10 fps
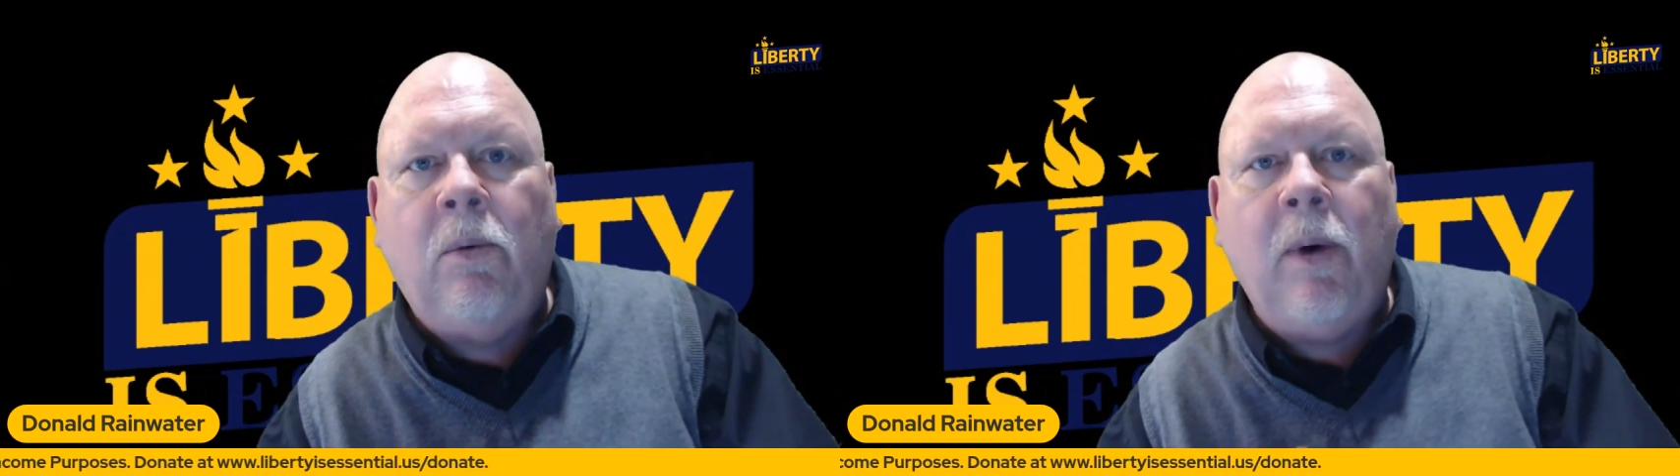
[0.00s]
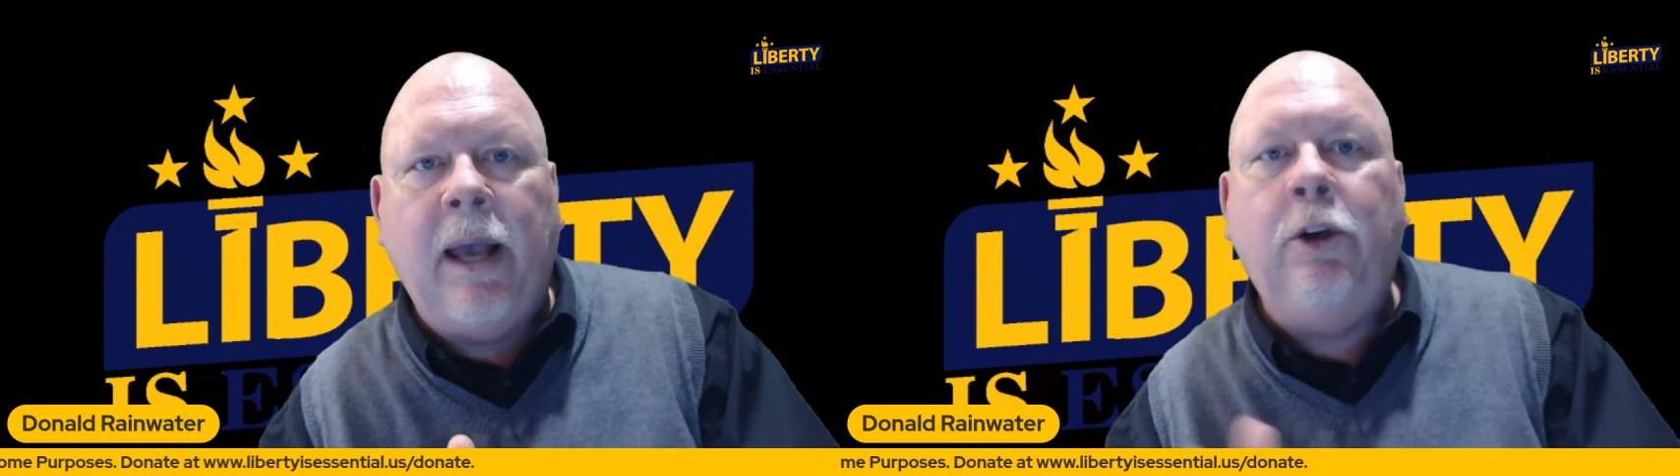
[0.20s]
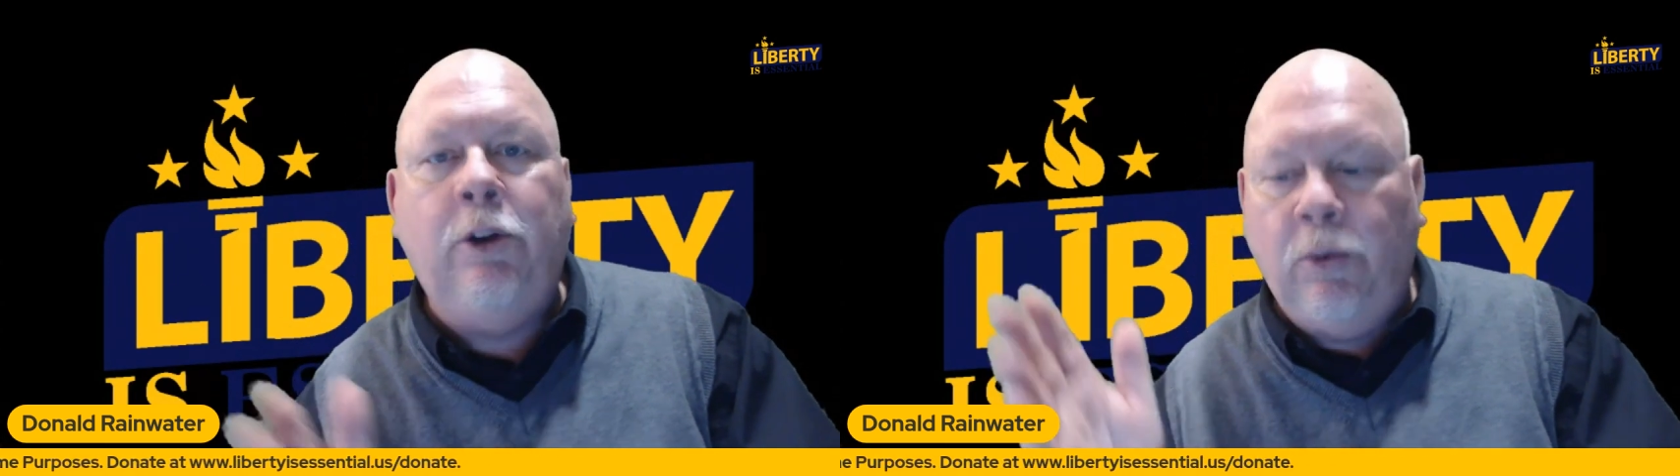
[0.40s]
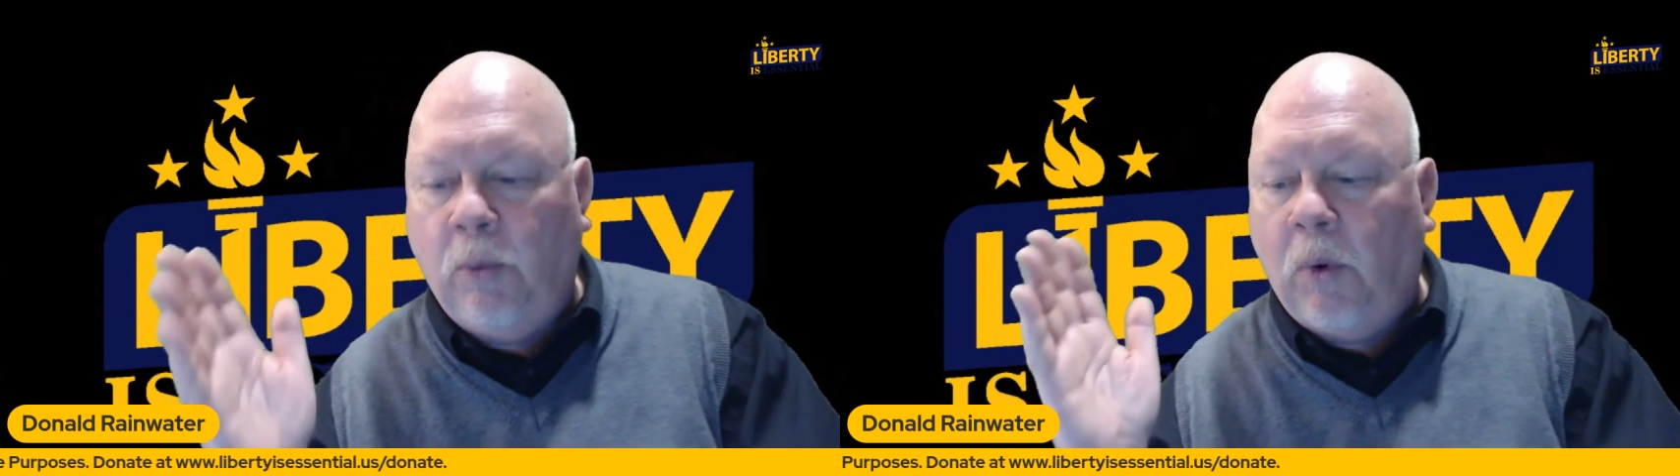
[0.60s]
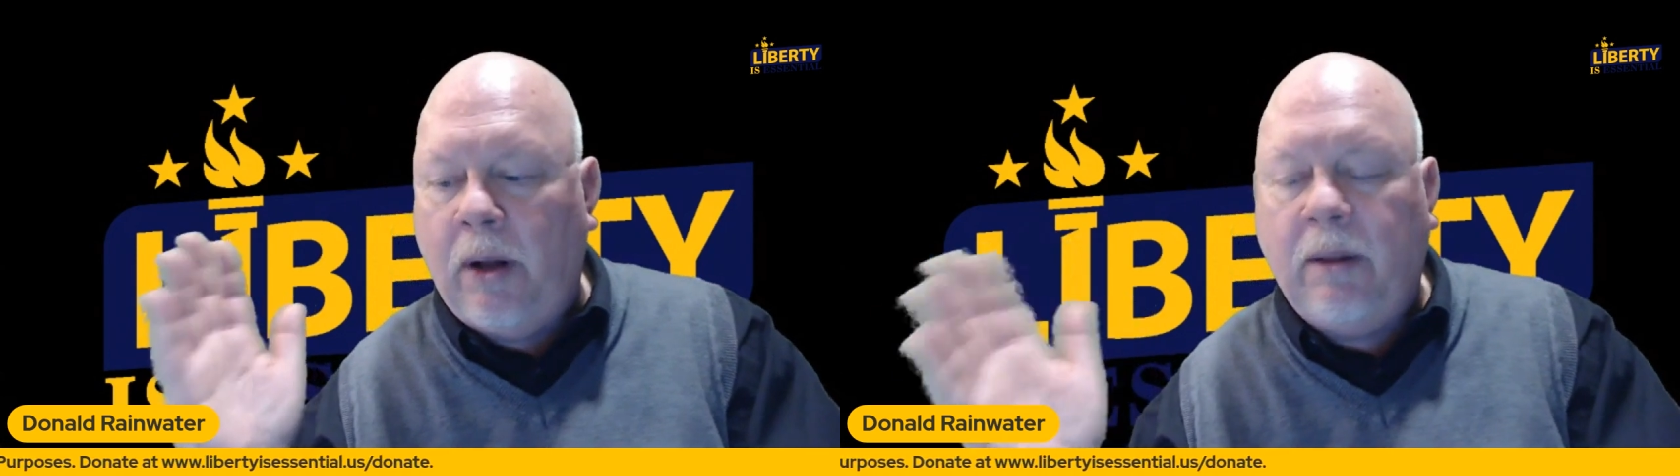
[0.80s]
way you
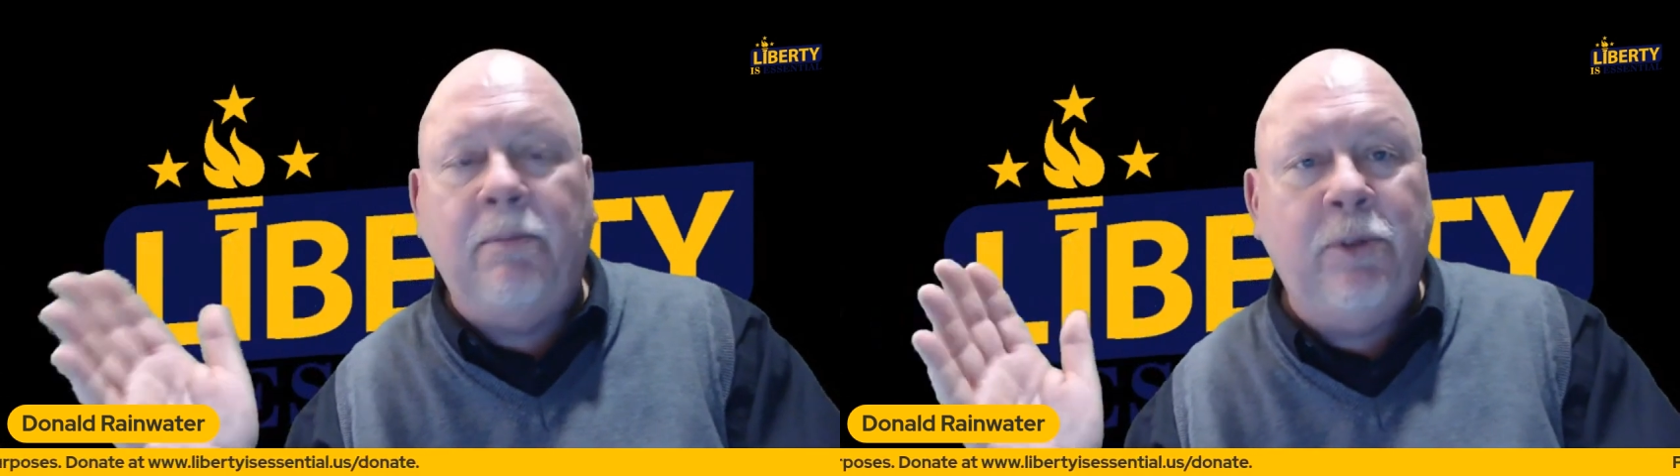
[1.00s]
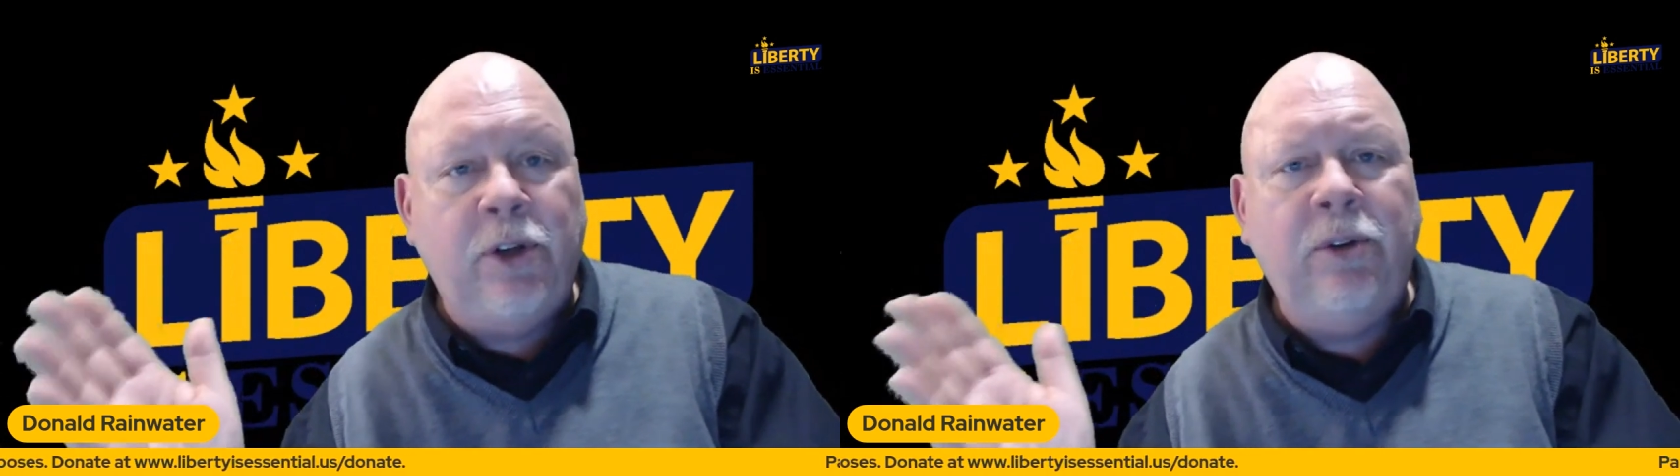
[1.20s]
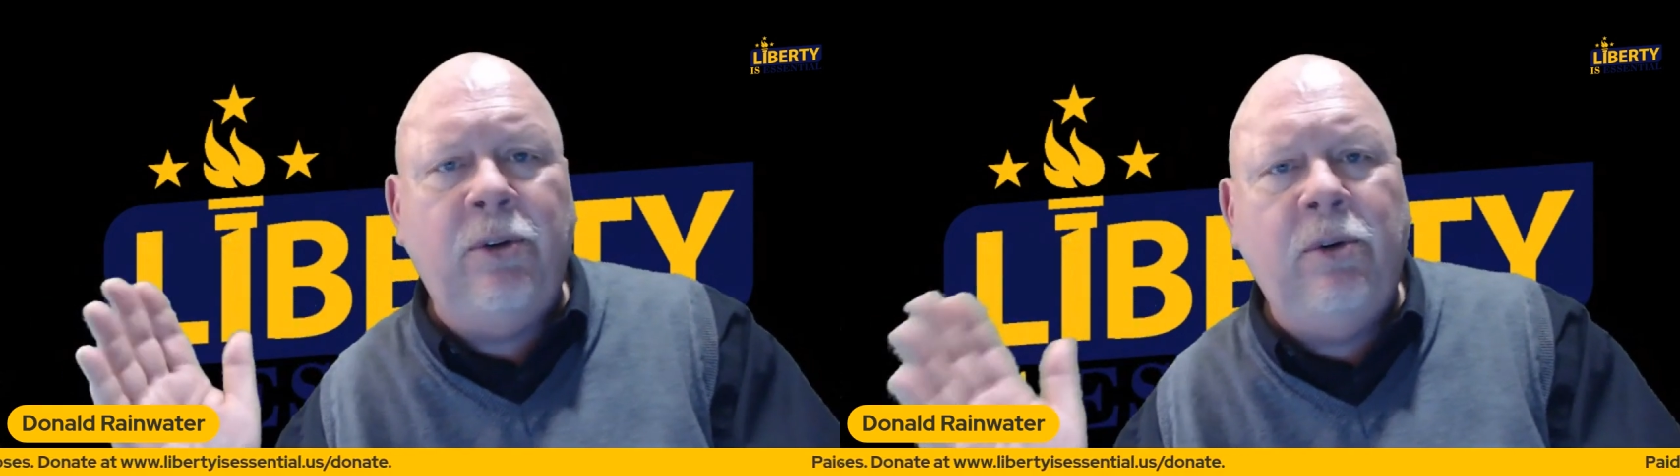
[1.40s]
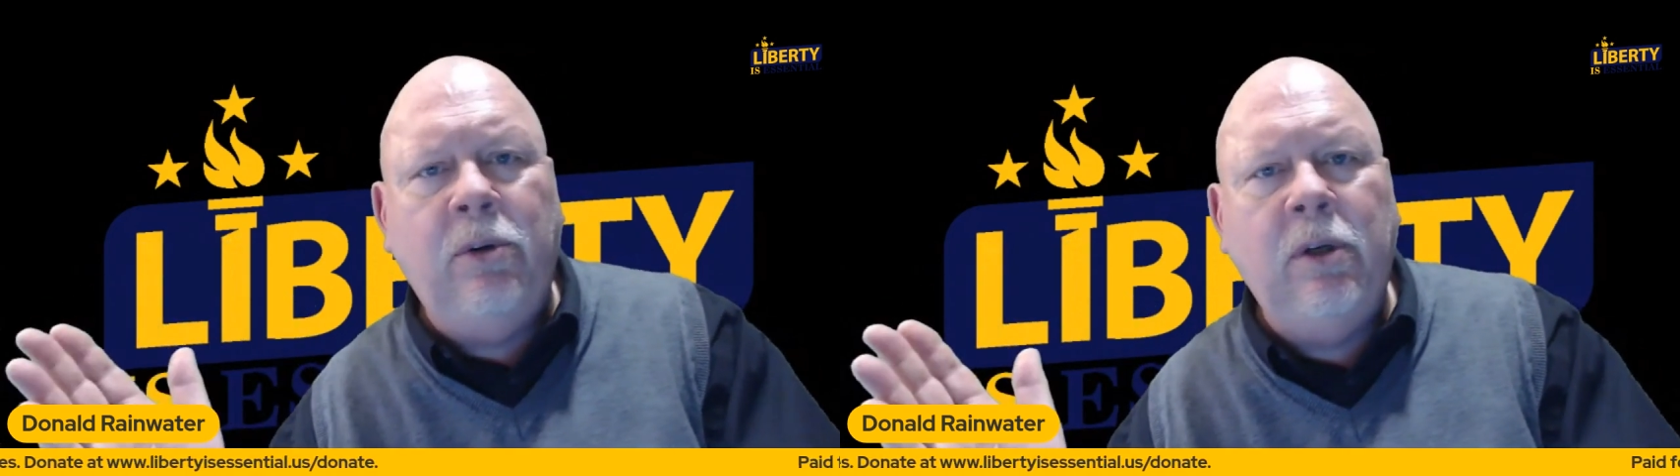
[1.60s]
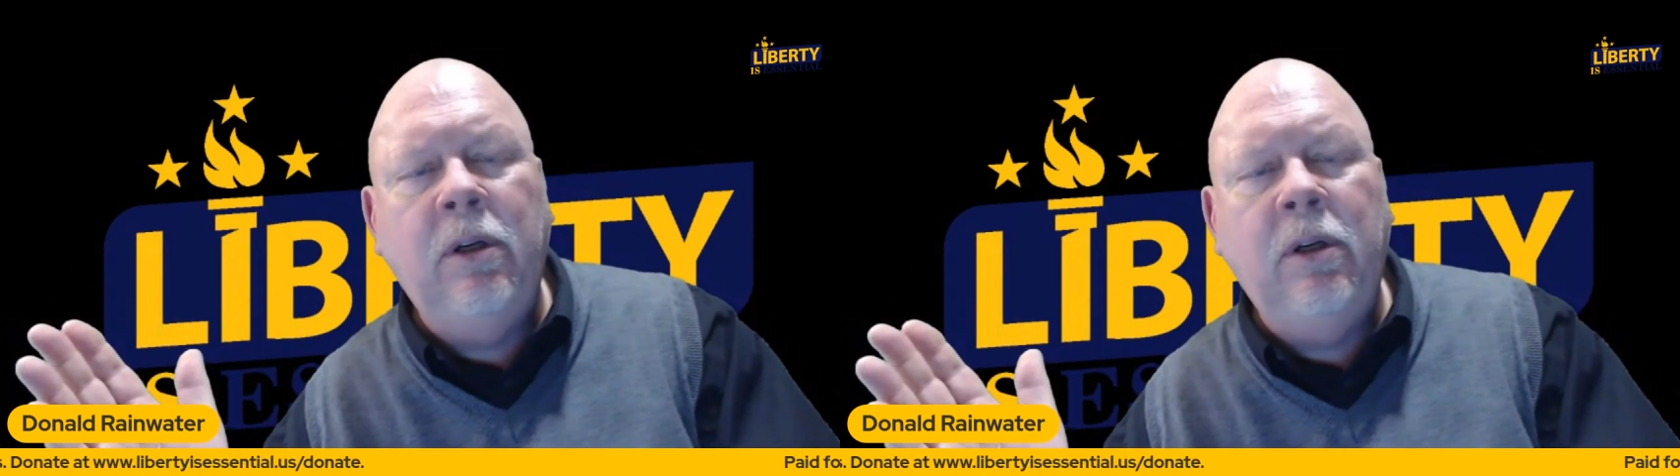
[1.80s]
want them to